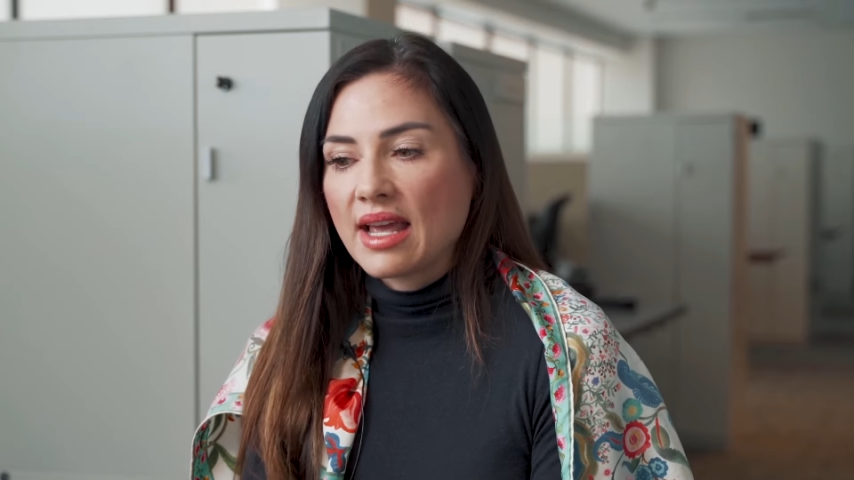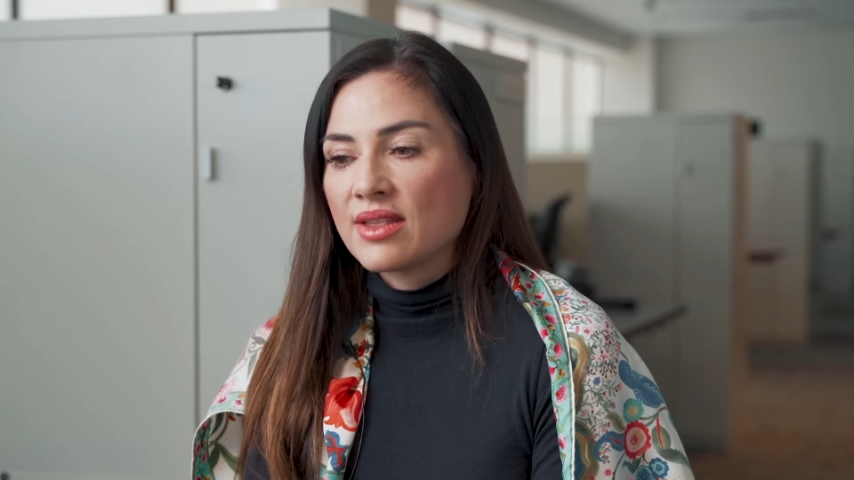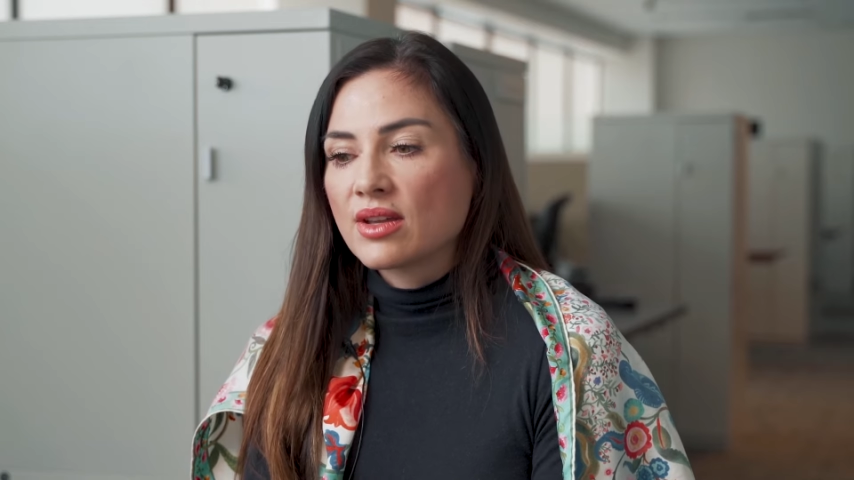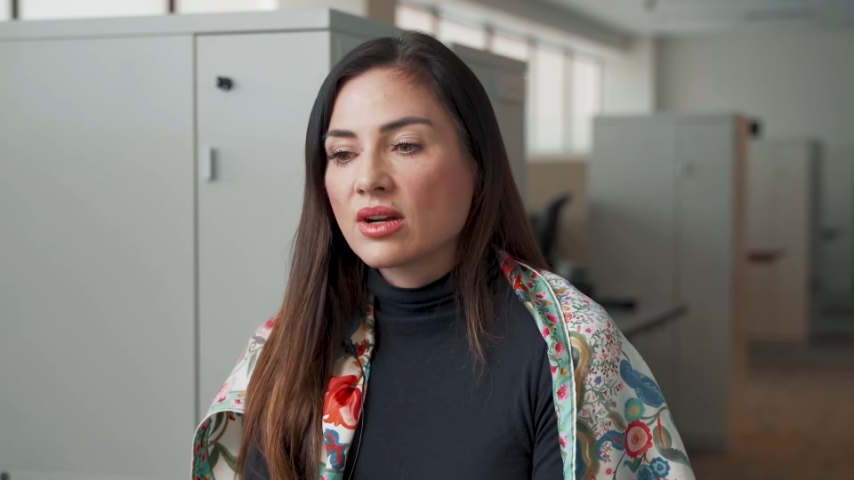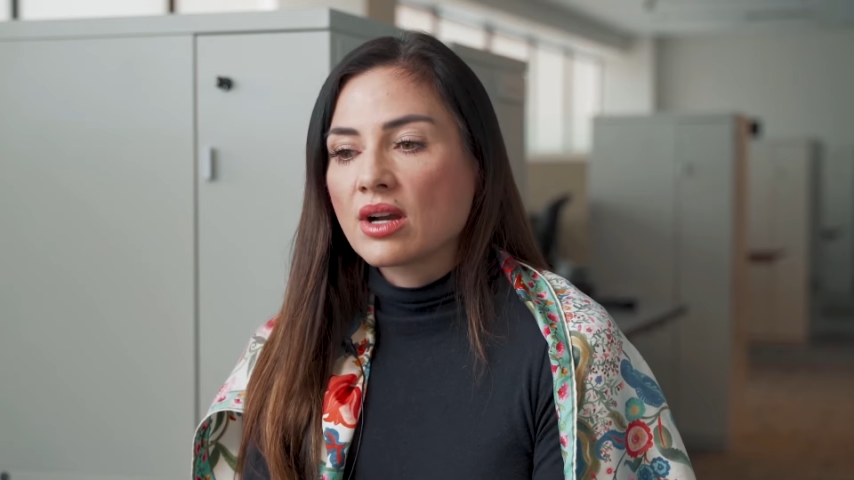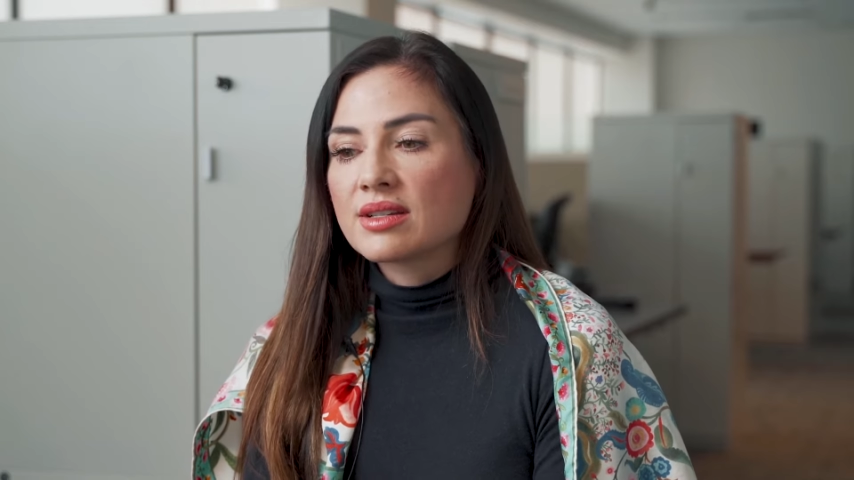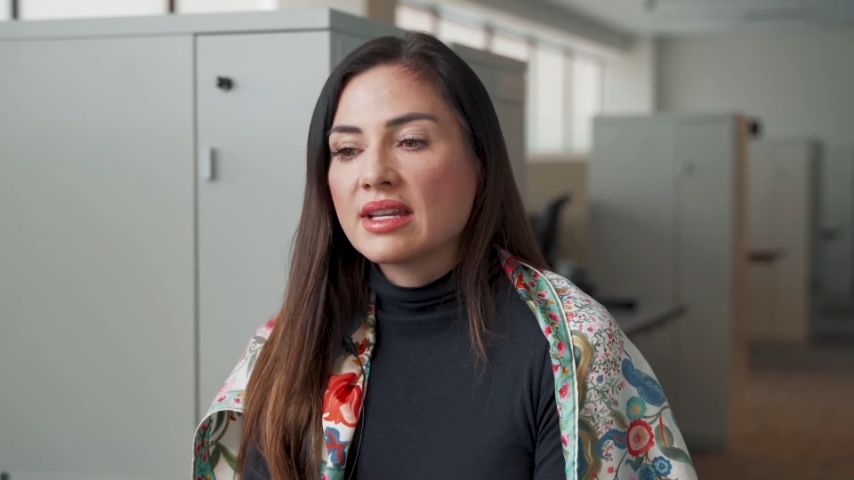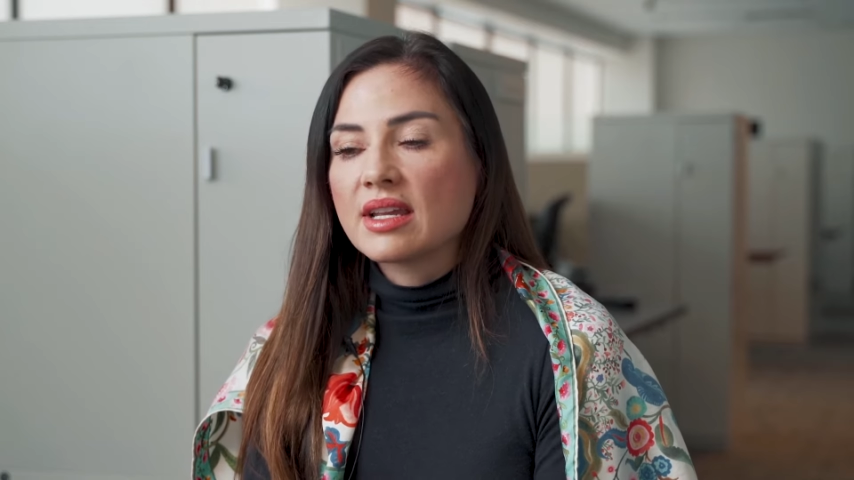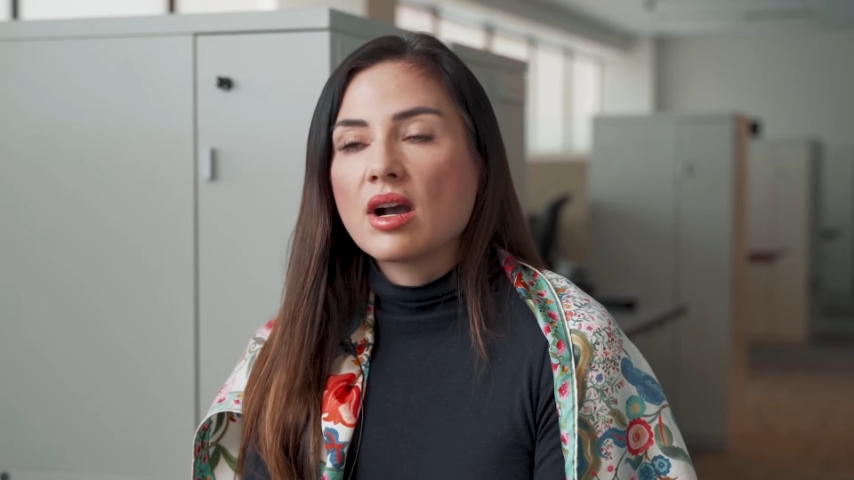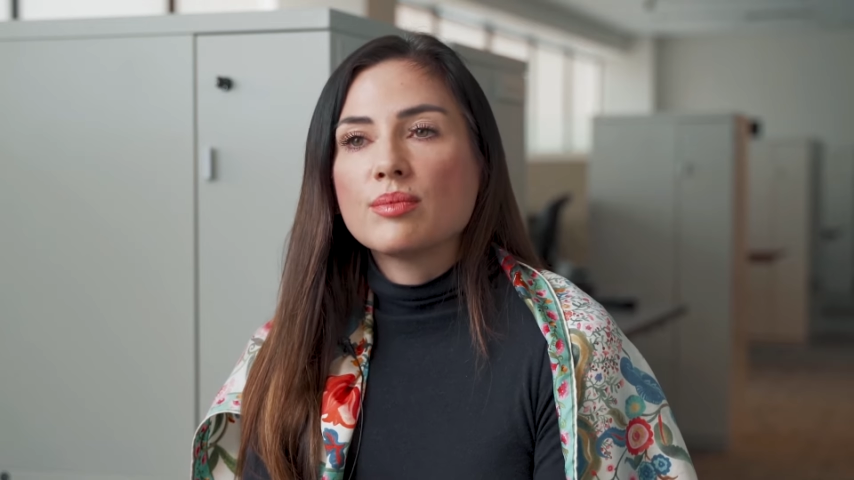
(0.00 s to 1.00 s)
and there aren't
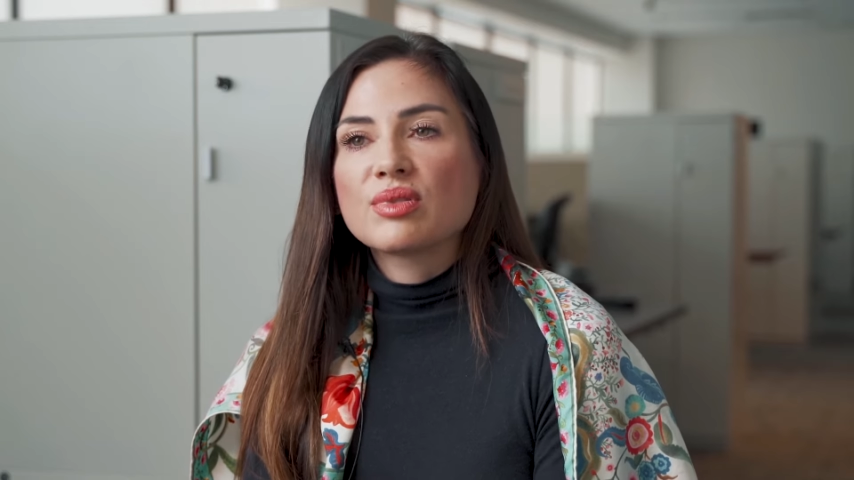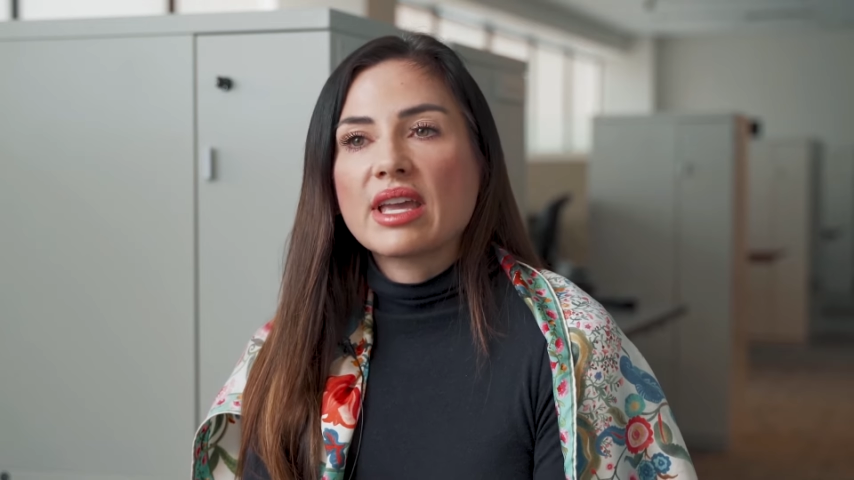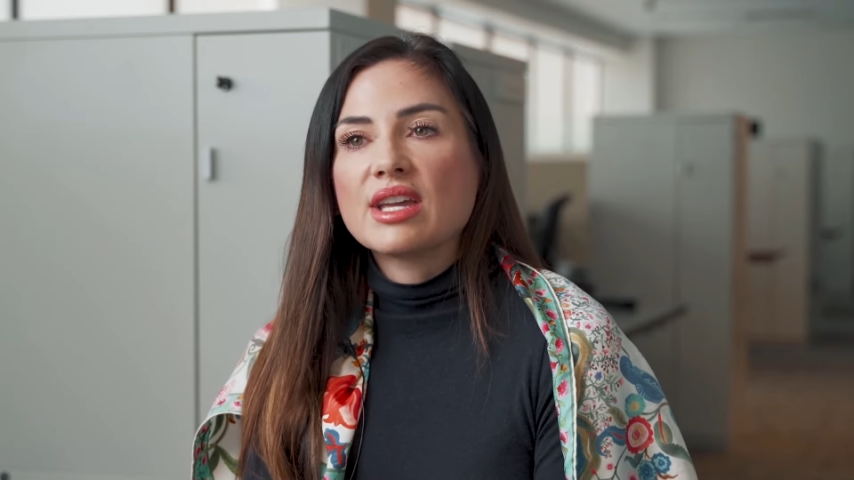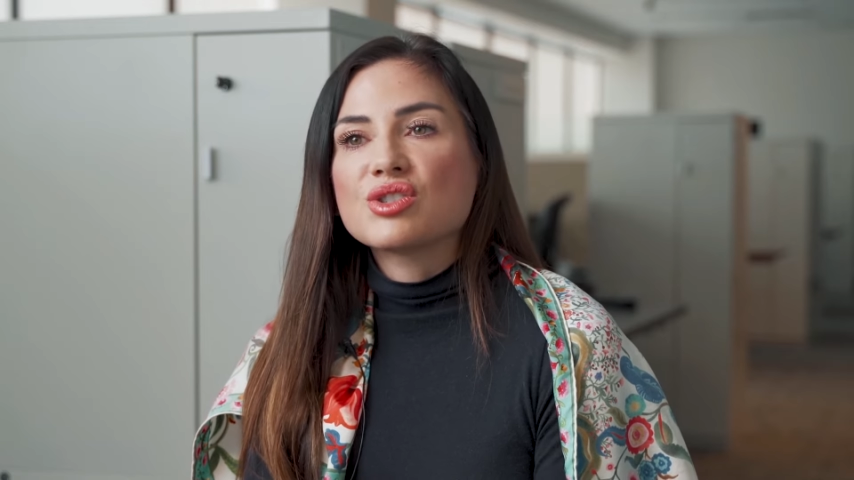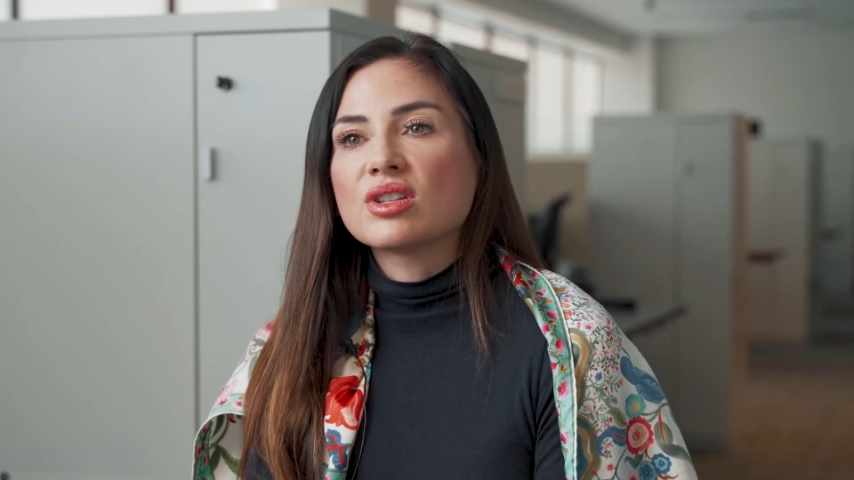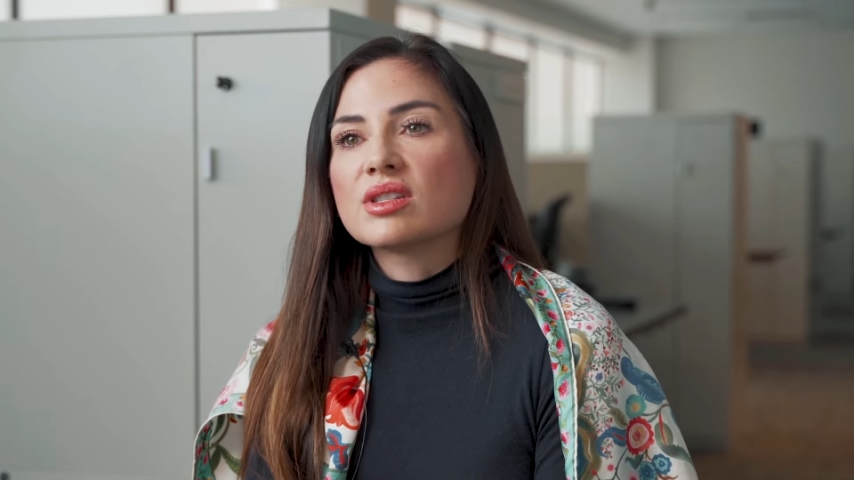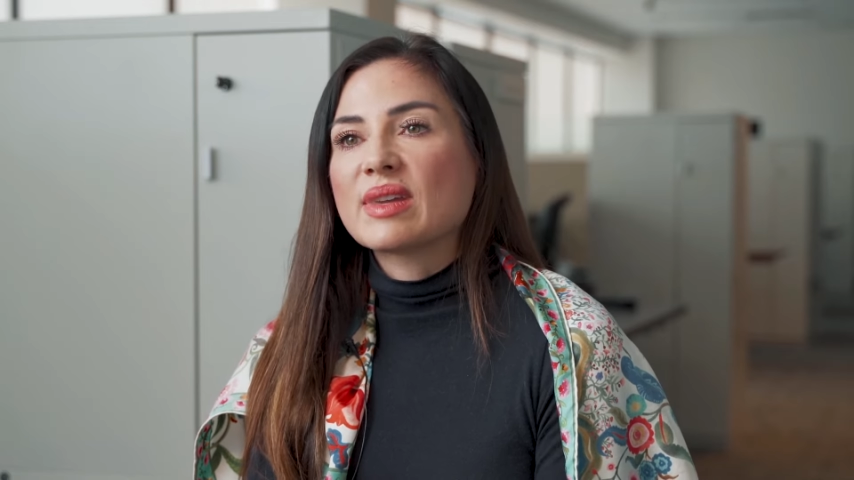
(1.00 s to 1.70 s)
any complications